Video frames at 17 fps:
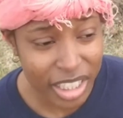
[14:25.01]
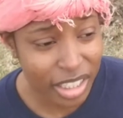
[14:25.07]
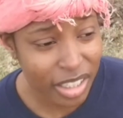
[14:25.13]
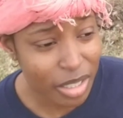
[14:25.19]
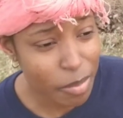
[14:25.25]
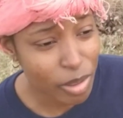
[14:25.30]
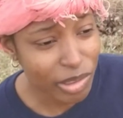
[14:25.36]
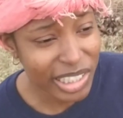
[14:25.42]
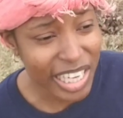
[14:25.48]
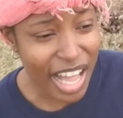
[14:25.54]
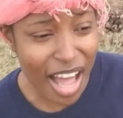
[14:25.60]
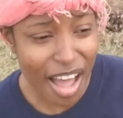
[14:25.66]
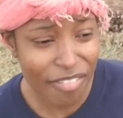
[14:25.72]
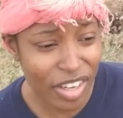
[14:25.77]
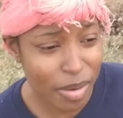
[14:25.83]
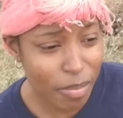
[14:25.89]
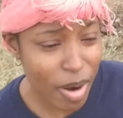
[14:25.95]
The most
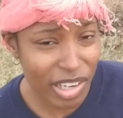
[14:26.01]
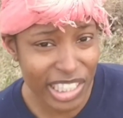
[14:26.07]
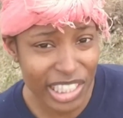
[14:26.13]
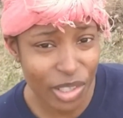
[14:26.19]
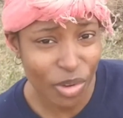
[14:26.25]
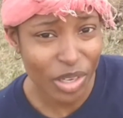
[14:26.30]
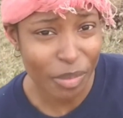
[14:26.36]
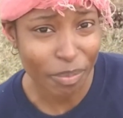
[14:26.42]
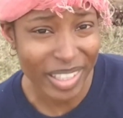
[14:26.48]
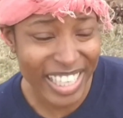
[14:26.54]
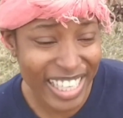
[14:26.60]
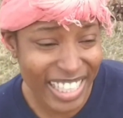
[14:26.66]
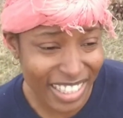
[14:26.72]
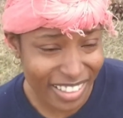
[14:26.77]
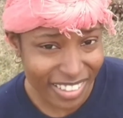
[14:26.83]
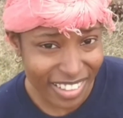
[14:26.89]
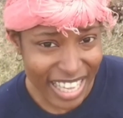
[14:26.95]
confident person on the
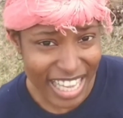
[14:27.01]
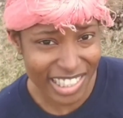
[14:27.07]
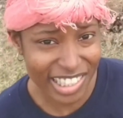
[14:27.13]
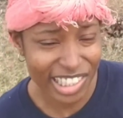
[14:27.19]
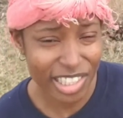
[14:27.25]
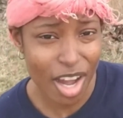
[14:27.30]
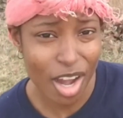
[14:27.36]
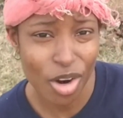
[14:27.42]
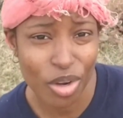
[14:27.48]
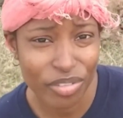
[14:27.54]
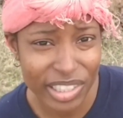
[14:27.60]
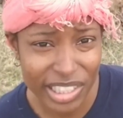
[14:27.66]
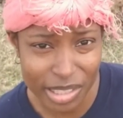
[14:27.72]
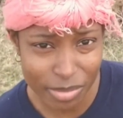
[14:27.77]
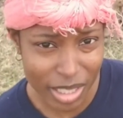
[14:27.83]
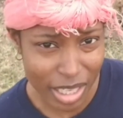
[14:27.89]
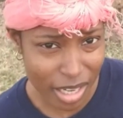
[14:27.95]
planet has to start over
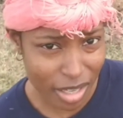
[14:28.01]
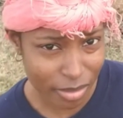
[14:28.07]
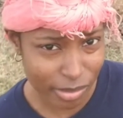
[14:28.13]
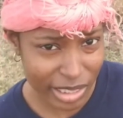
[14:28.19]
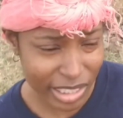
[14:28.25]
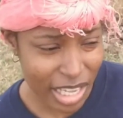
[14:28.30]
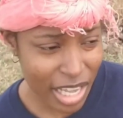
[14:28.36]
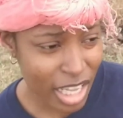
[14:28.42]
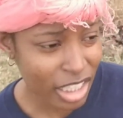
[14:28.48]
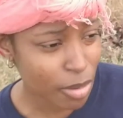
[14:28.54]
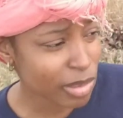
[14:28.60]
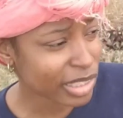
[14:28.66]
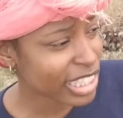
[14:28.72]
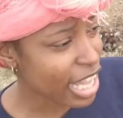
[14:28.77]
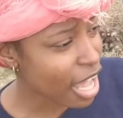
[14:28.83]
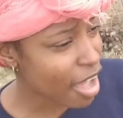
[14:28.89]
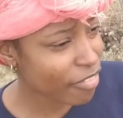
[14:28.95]
sometimes. The
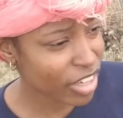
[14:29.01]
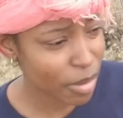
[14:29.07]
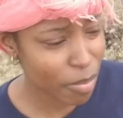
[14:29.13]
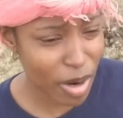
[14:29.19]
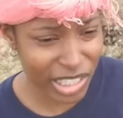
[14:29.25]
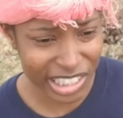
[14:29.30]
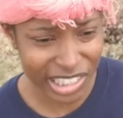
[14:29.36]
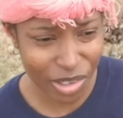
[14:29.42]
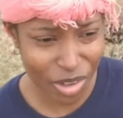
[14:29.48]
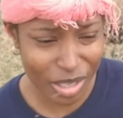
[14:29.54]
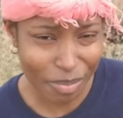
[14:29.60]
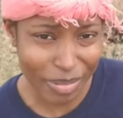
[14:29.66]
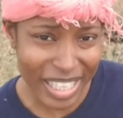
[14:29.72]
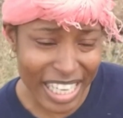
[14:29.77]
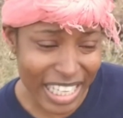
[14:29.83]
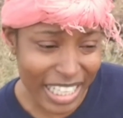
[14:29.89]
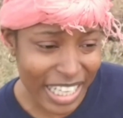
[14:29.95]
most confident person on the
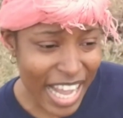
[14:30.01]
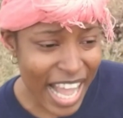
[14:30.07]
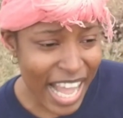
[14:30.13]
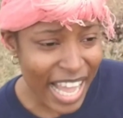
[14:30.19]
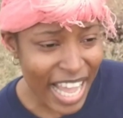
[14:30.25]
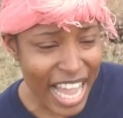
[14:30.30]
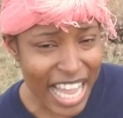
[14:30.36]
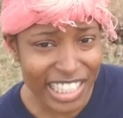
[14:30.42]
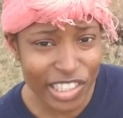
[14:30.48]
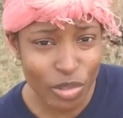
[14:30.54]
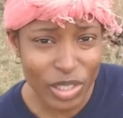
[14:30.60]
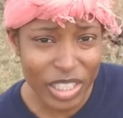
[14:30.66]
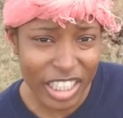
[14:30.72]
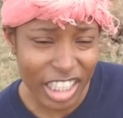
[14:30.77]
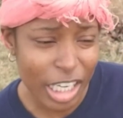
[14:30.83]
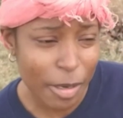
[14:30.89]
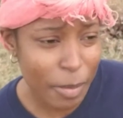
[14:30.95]
planet has to
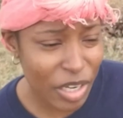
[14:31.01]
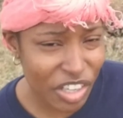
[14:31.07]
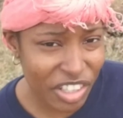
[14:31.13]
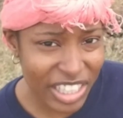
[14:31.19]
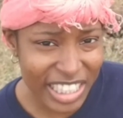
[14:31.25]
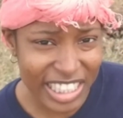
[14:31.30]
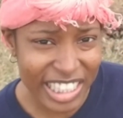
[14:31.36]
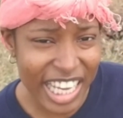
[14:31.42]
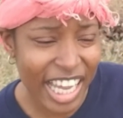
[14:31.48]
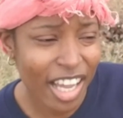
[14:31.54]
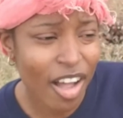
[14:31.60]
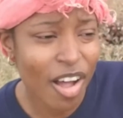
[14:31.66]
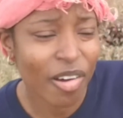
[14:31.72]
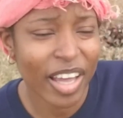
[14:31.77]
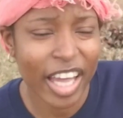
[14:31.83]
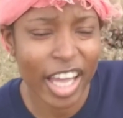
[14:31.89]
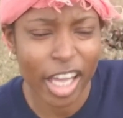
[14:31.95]
look in the mirror and say,
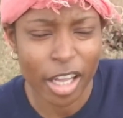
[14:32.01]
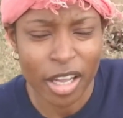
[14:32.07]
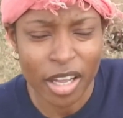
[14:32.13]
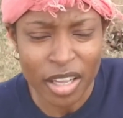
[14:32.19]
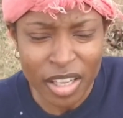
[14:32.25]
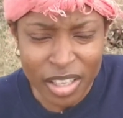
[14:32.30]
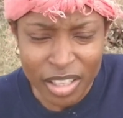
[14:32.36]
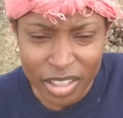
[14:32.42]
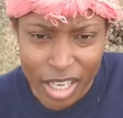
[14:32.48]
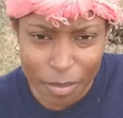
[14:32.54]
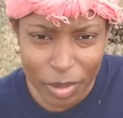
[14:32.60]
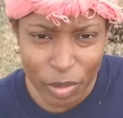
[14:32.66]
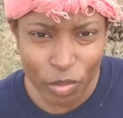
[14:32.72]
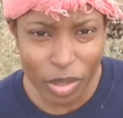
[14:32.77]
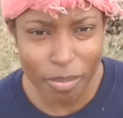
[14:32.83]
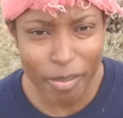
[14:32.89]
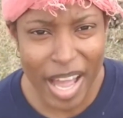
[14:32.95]
okay, let me
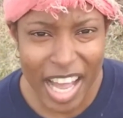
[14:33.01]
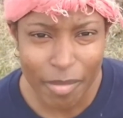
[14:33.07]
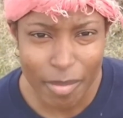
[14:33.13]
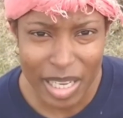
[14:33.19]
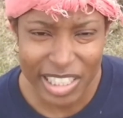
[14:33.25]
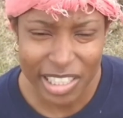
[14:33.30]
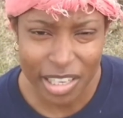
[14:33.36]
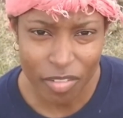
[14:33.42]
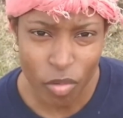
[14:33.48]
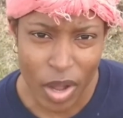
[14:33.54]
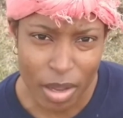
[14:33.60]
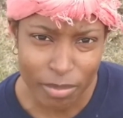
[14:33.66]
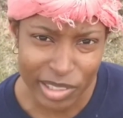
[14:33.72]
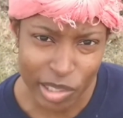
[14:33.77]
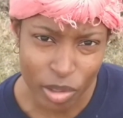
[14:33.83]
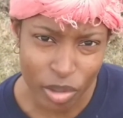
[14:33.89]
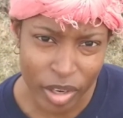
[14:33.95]
remind myself why I'm
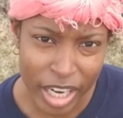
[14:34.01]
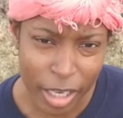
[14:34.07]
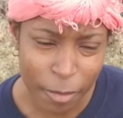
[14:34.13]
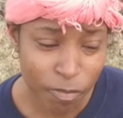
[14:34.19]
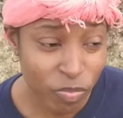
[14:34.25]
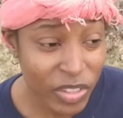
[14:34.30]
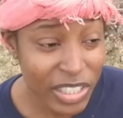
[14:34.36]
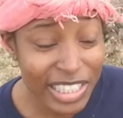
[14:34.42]
so great.